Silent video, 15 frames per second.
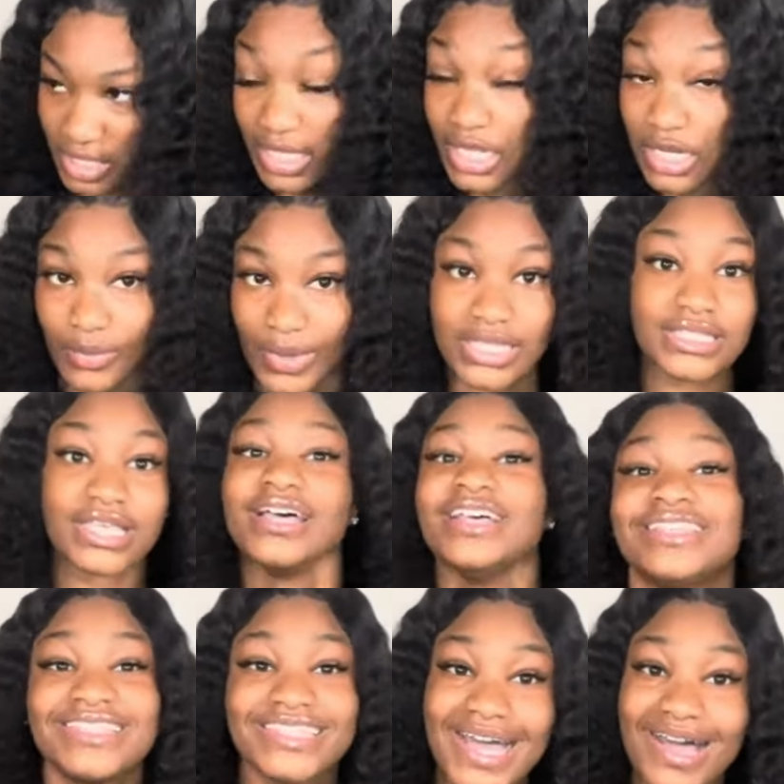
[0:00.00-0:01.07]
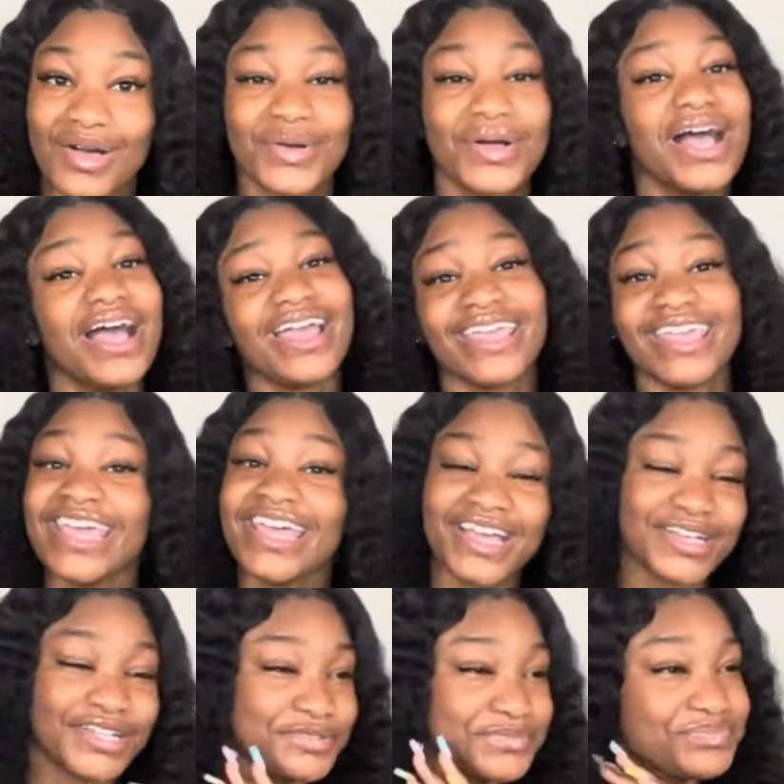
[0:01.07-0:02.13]
anyways, so
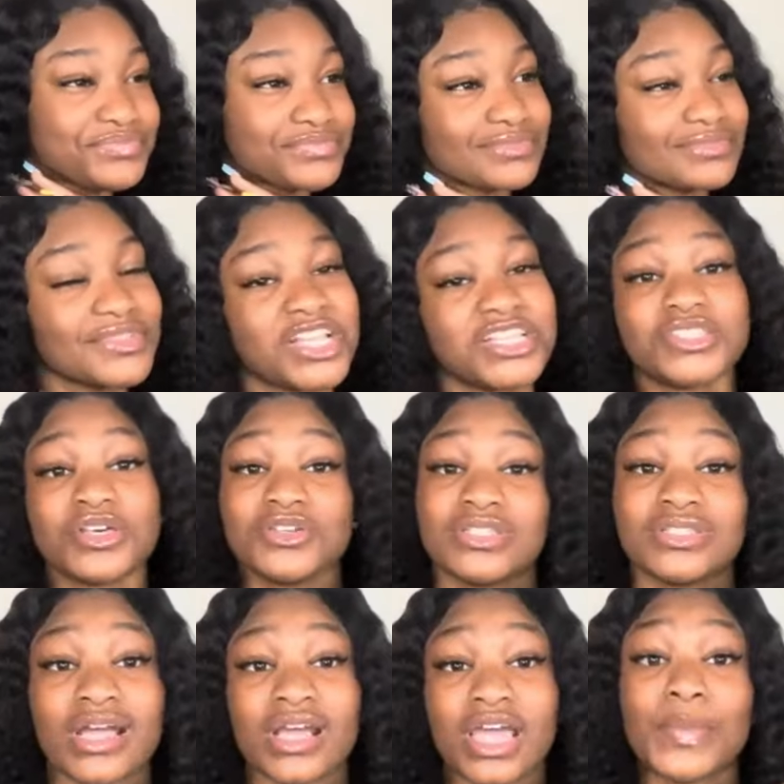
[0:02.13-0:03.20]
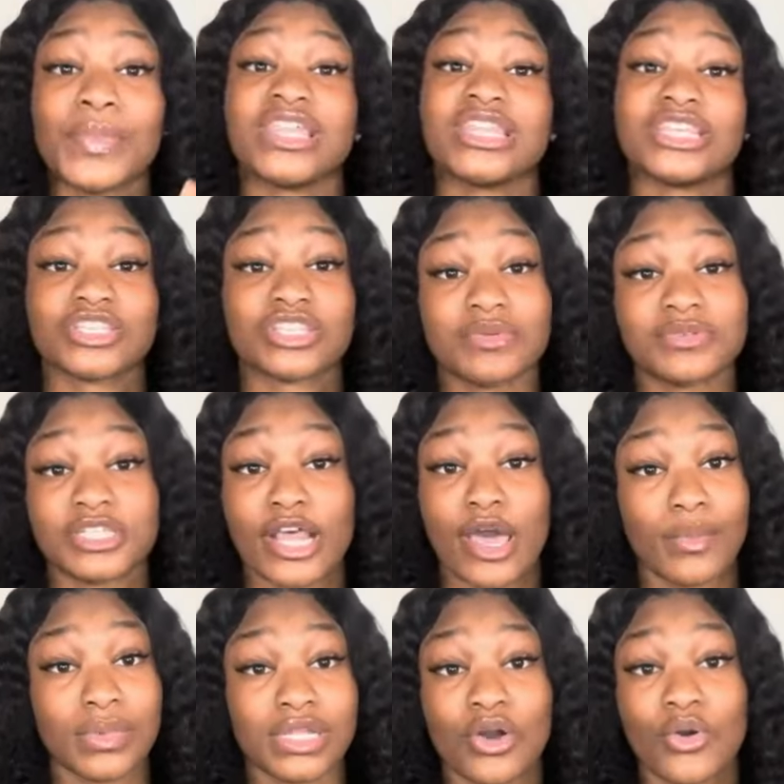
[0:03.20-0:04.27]
yeah, socials are gonna be in the description
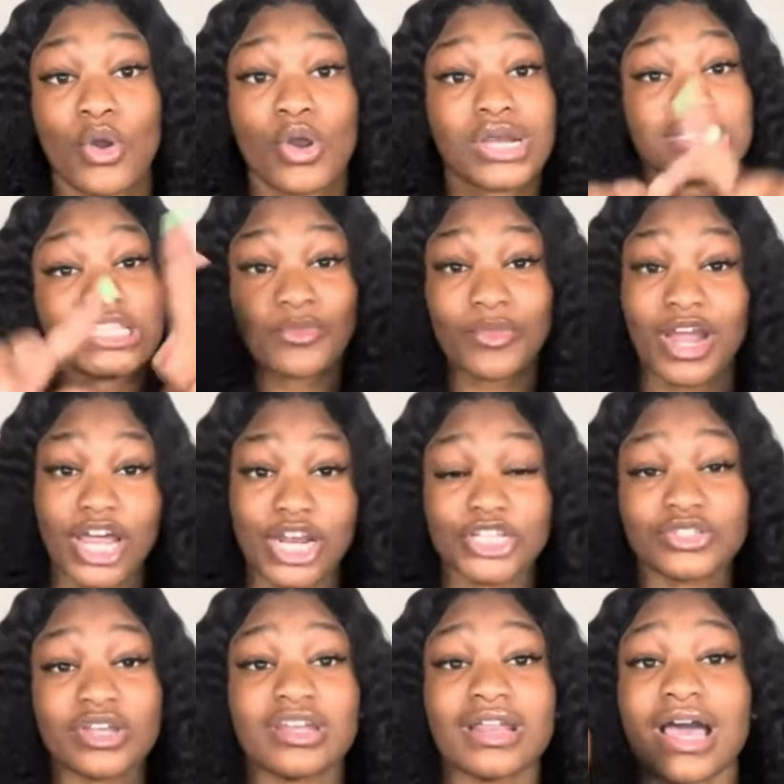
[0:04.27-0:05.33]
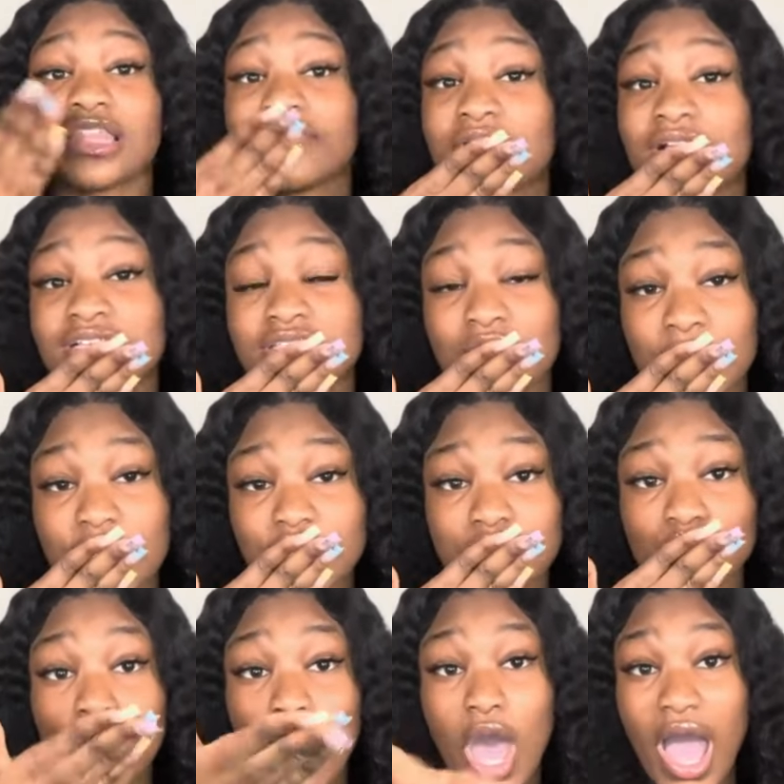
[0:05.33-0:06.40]
down below or somewhere on the screen. I love you guys so much.
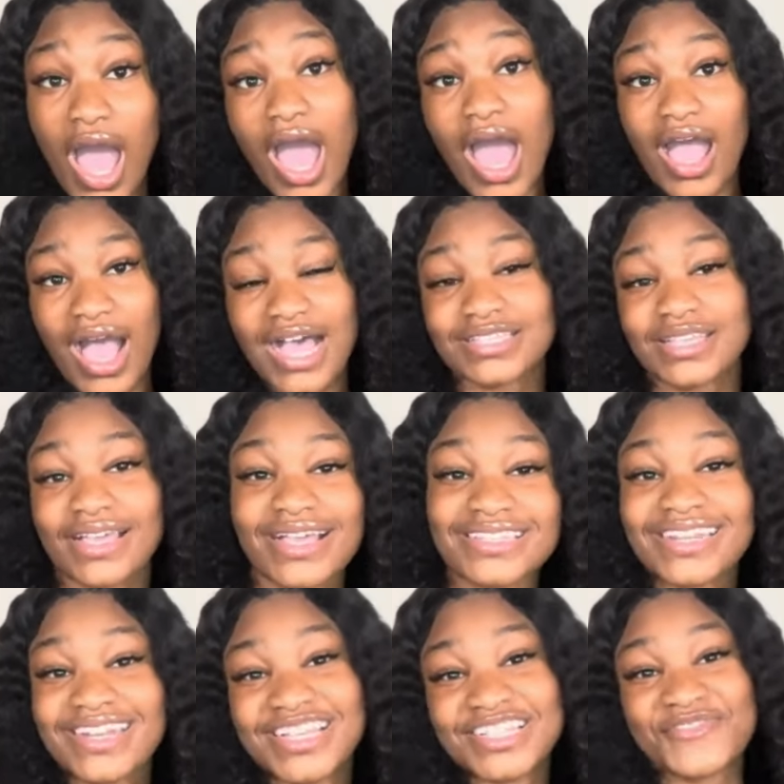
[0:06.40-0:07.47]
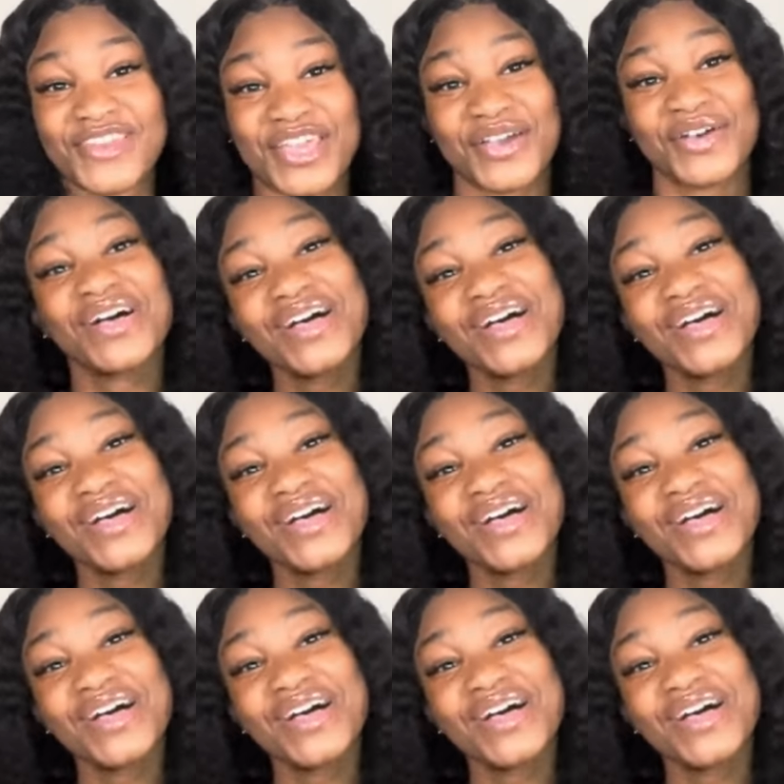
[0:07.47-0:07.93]
I'll see you guys in the next video.